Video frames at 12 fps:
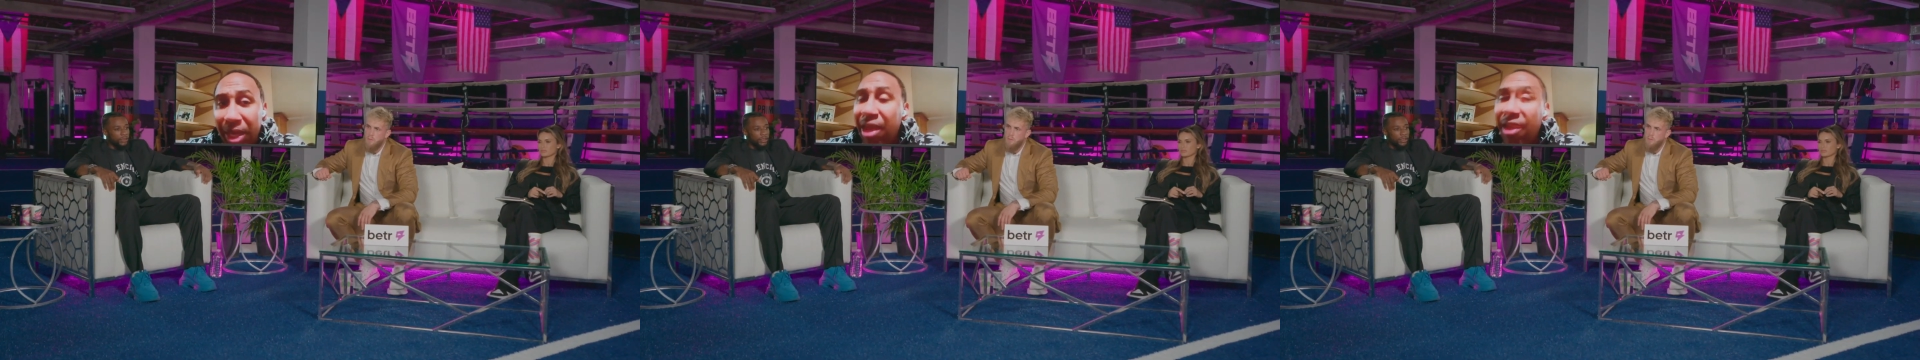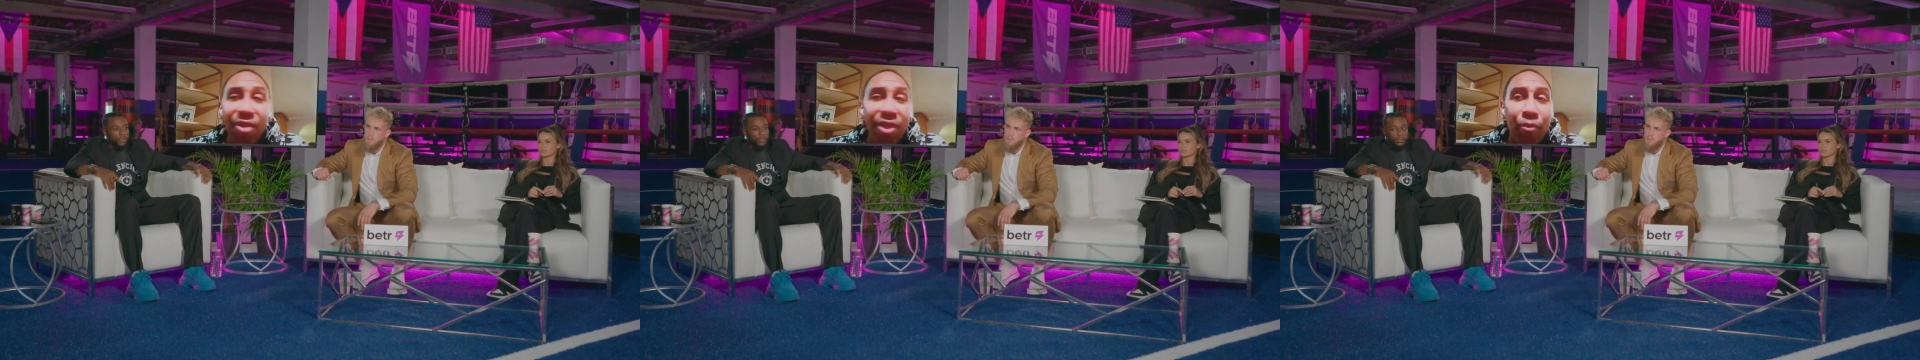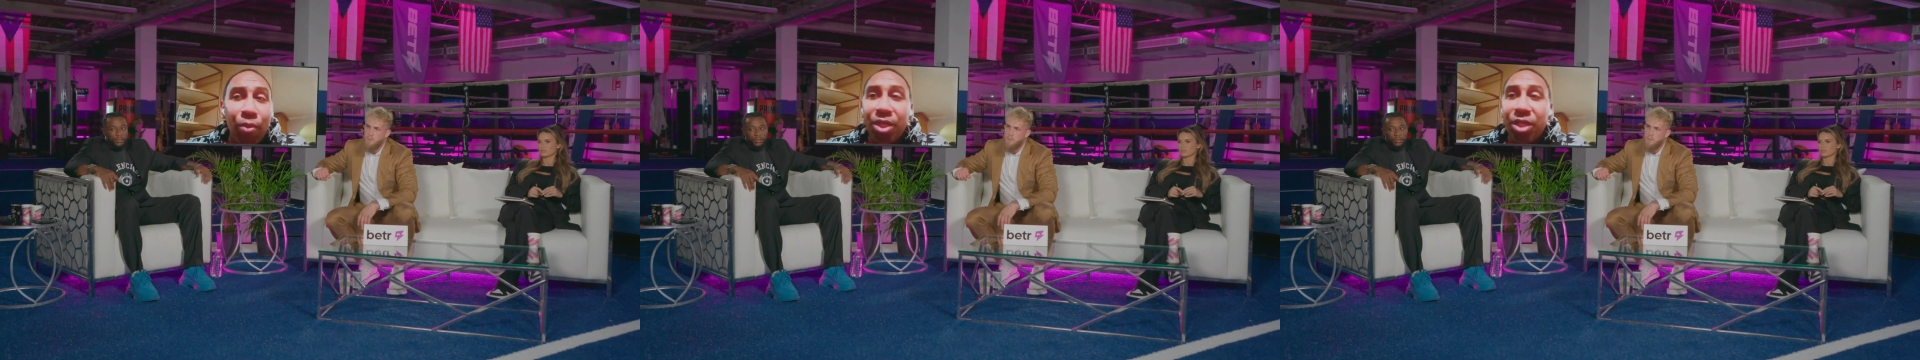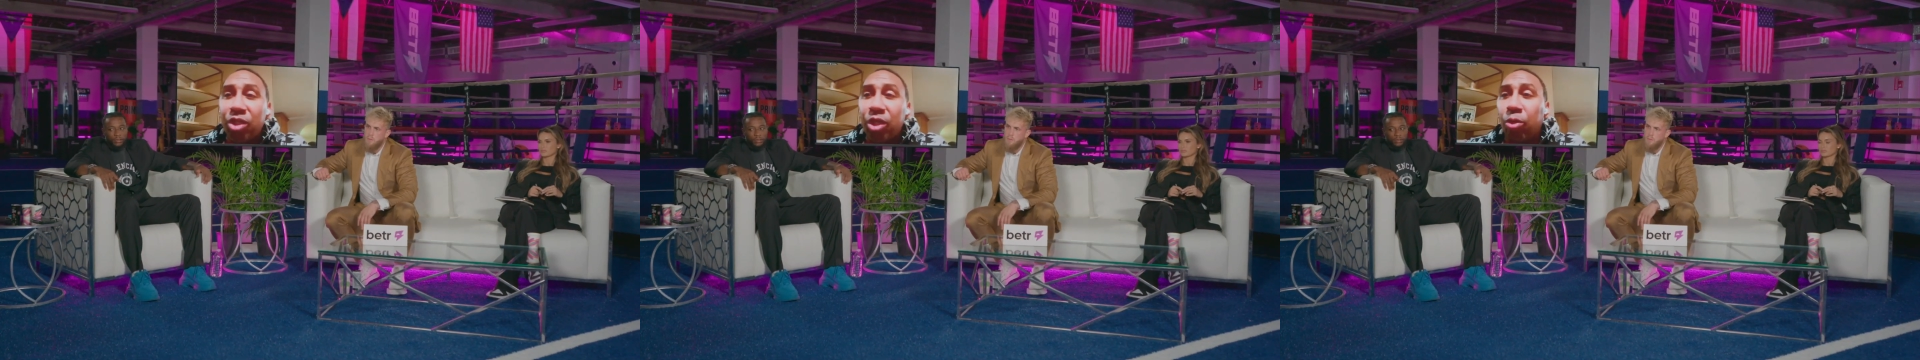Even if we
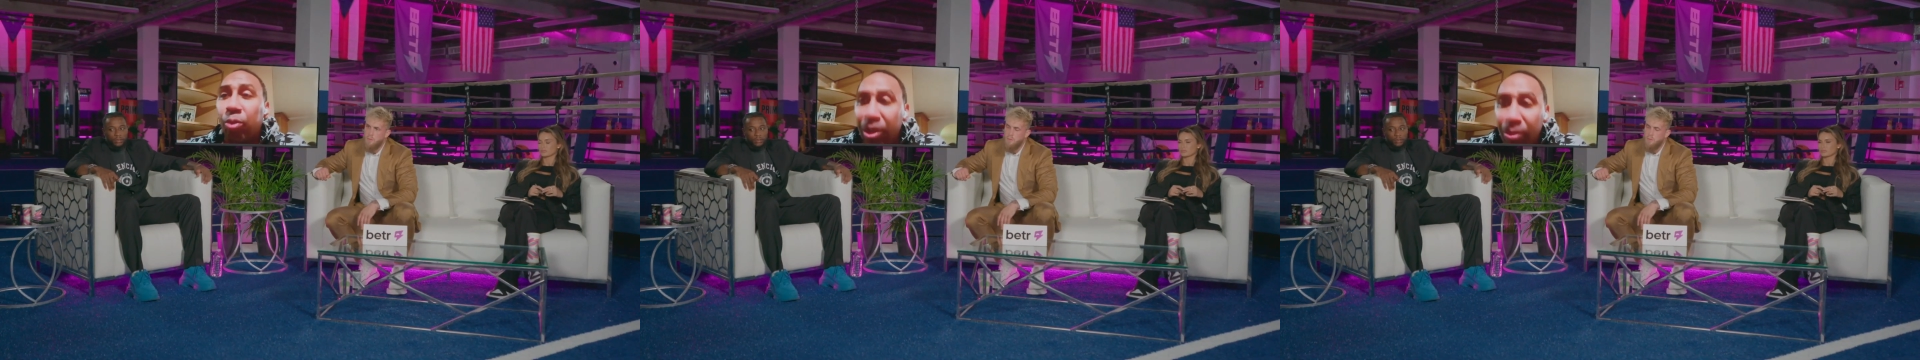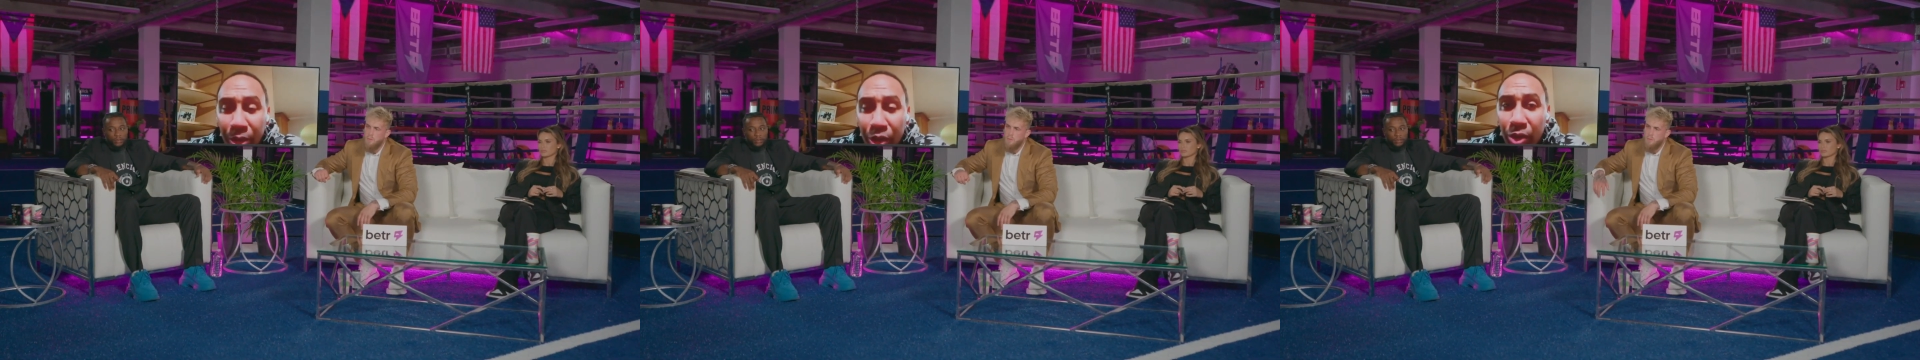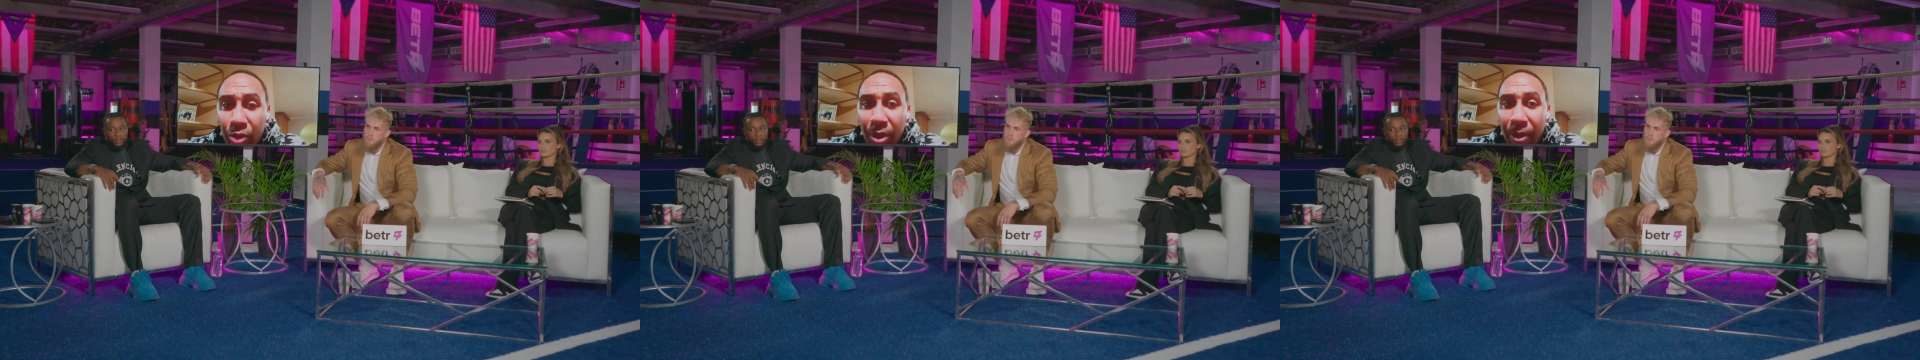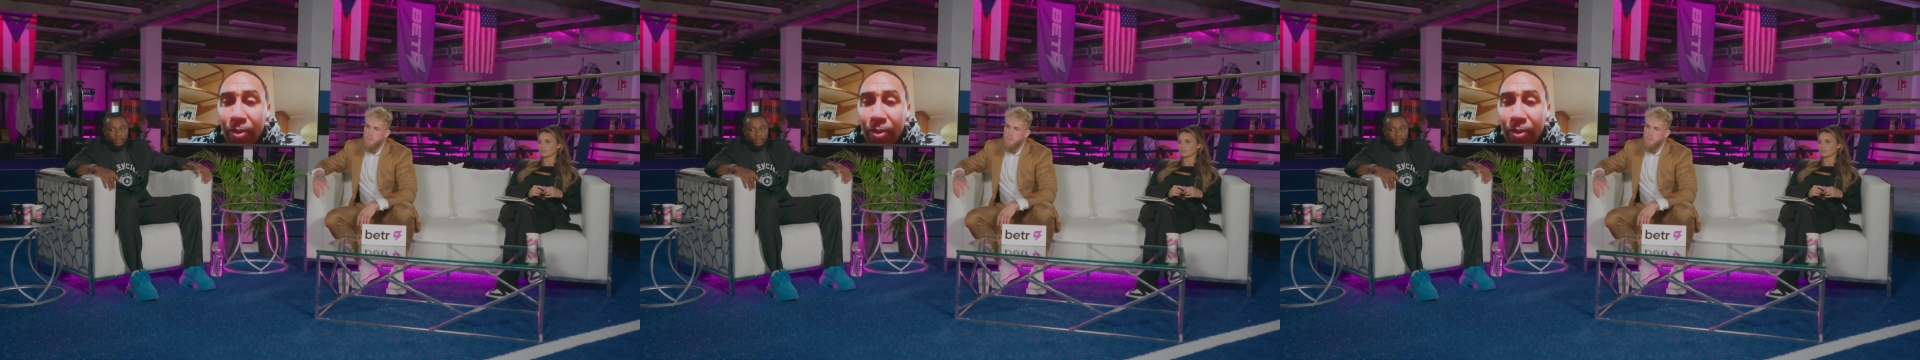disagree with you,